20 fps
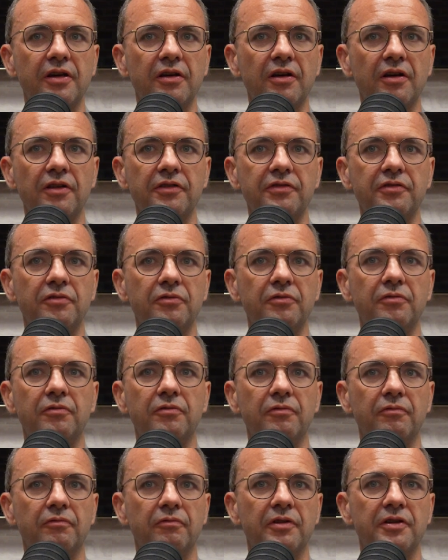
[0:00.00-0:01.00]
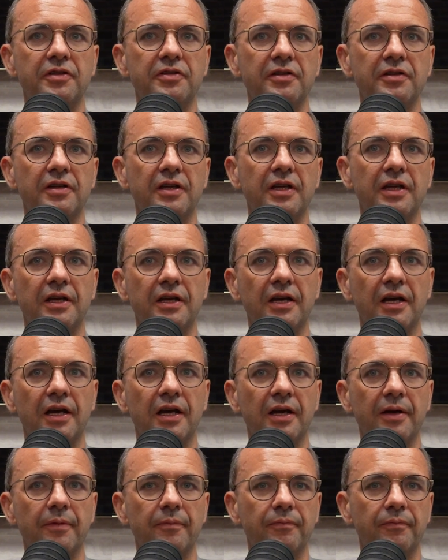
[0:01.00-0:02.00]
at an article recently
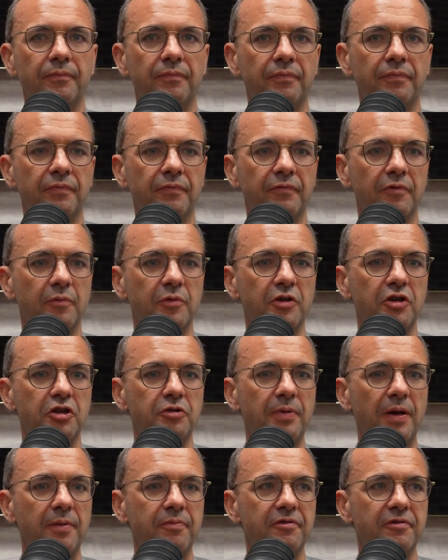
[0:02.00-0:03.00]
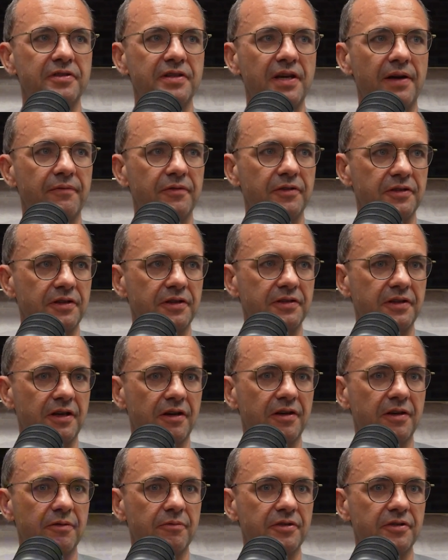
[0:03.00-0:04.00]
from a newspaper in San Francisco,
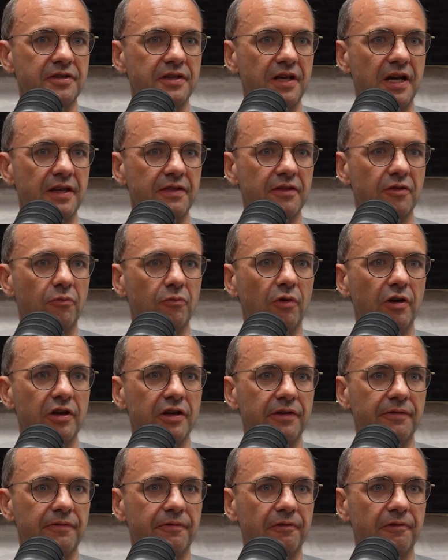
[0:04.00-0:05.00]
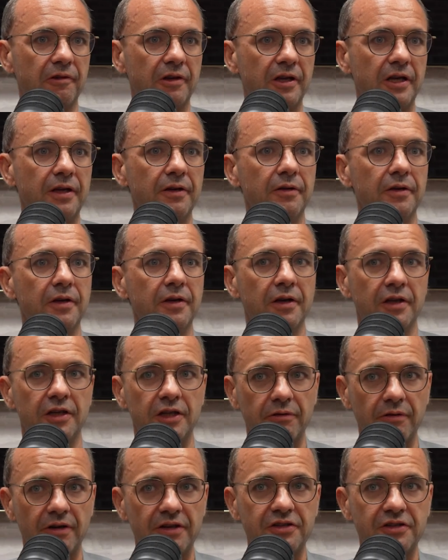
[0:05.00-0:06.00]
and it was saying that 1 in 3
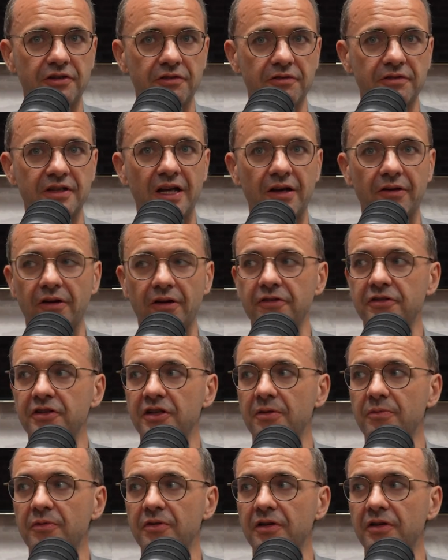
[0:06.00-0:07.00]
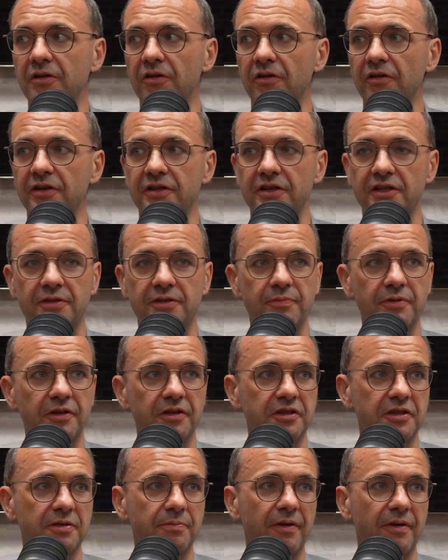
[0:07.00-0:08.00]
US students now go to community colleges
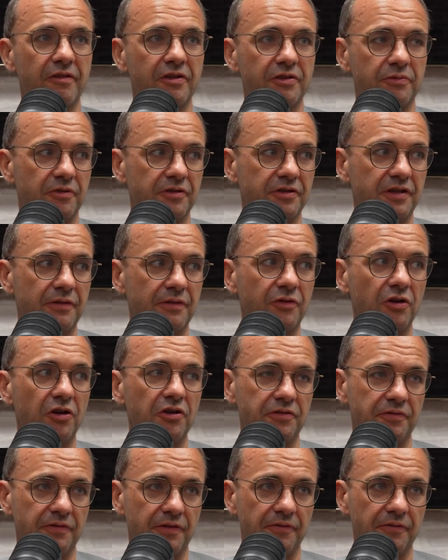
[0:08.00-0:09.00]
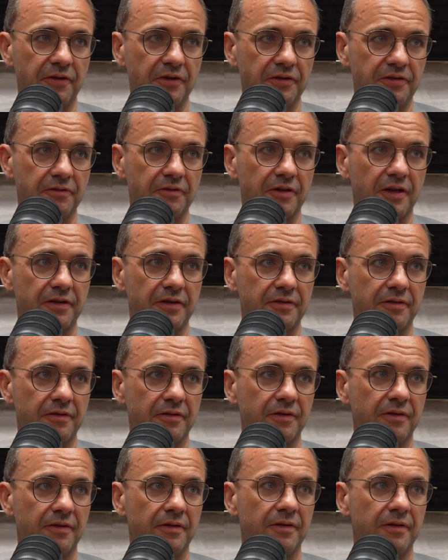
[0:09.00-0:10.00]
because the parents want to save costs for the first 2 years.
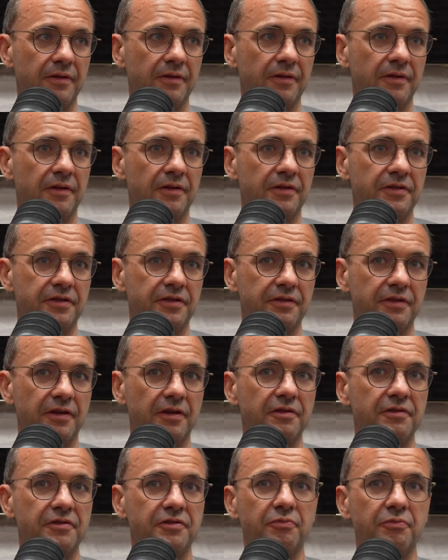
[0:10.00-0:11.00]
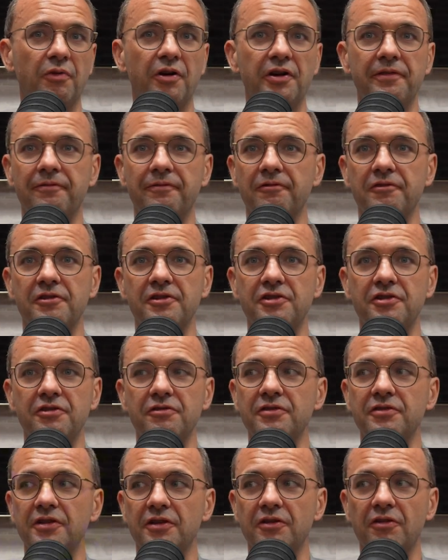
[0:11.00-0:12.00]
So those 1 in 3
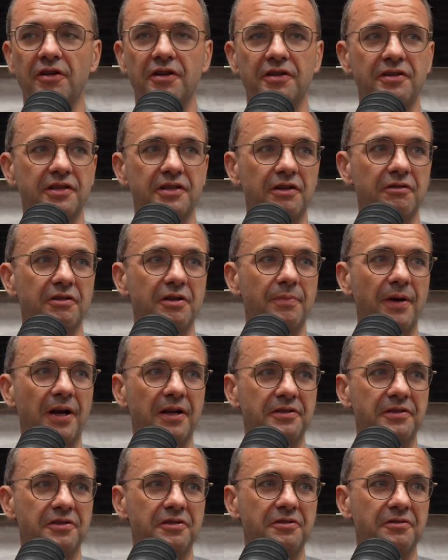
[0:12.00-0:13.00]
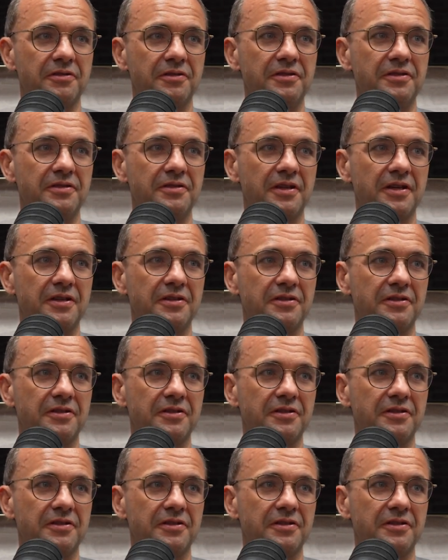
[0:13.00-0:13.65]
students are not necessarily bad students. They